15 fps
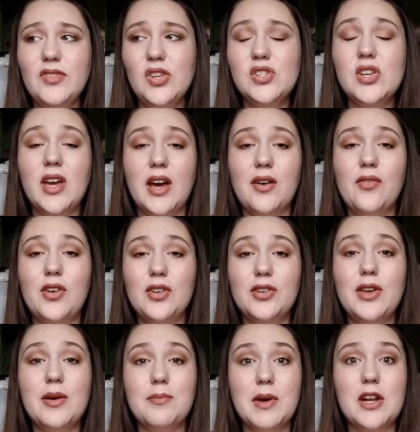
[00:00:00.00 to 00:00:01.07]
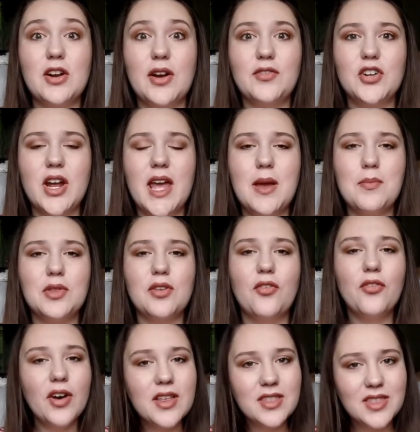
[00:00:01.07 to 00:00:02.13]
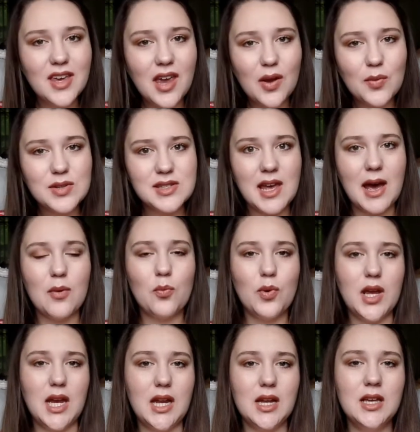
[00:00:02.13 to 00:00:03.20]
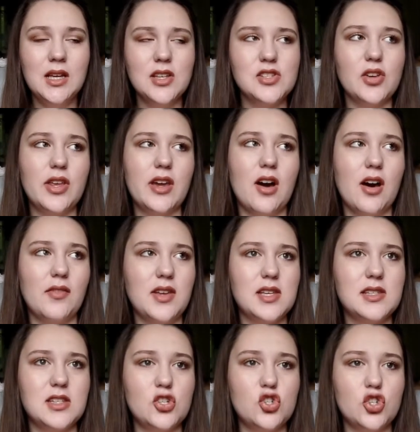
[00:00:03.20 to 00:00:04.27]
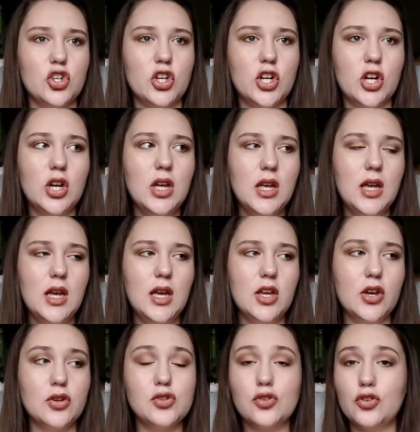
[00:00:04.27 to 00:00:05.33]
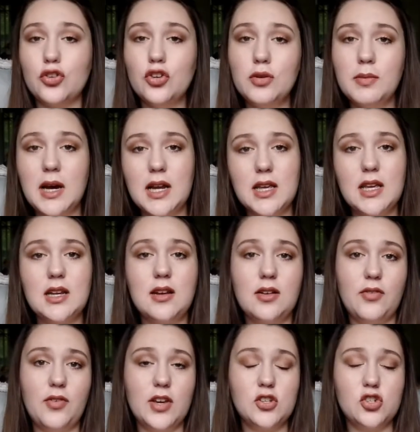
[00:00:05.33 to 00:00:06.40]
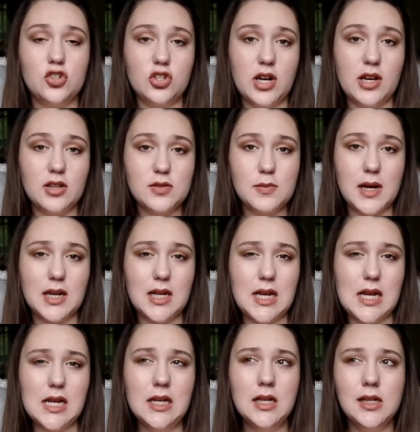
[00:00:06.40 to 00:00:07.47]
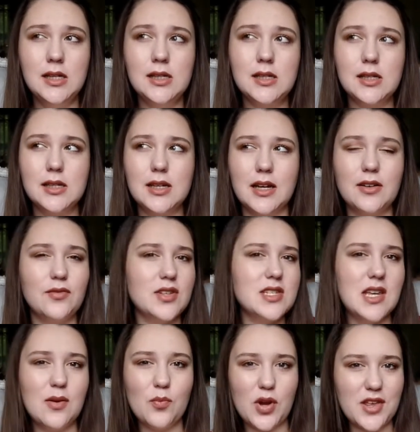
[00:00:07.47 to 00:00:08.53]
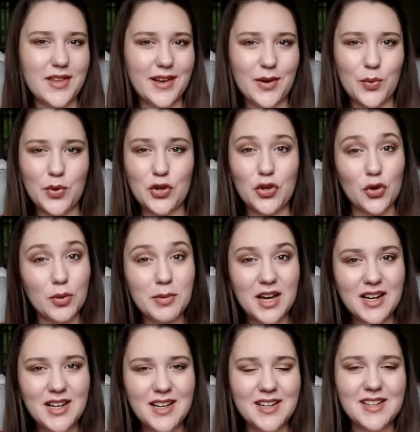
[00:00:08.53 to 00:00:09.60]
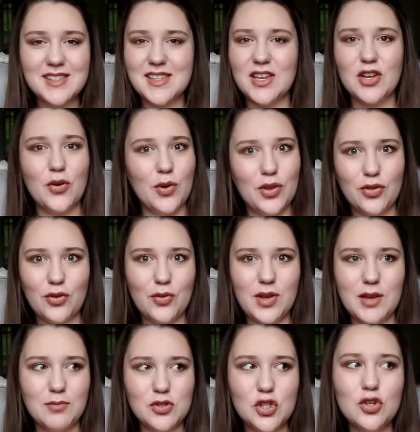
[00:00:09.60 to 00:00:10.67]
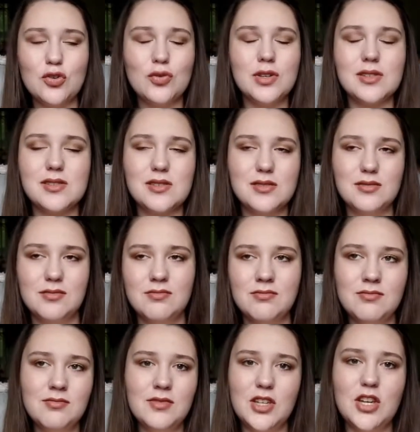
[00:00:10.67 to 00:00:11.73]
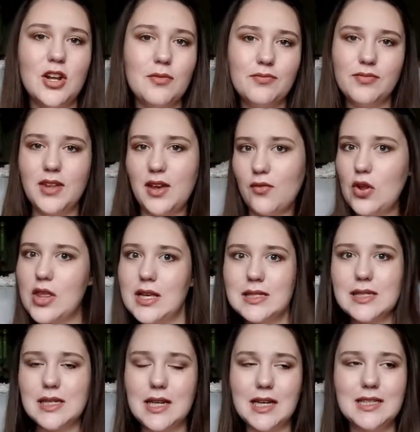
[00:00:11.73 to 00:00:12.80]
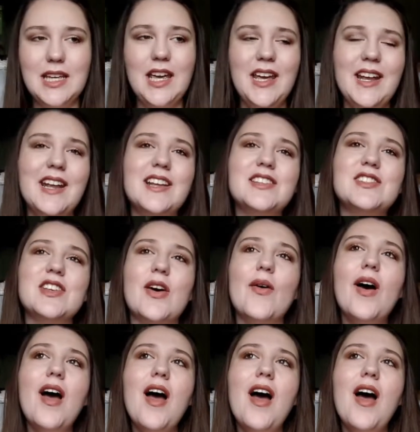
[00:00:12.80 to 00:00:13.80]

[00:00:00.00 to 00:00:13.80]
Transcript: So yeah, I felt a lot better after I ate. But the fun thing was that so like obviously sugar goes through your body and it affects your child's body kind of the same way that it would your body, and it's like going through him too, because you know everything's connected. And so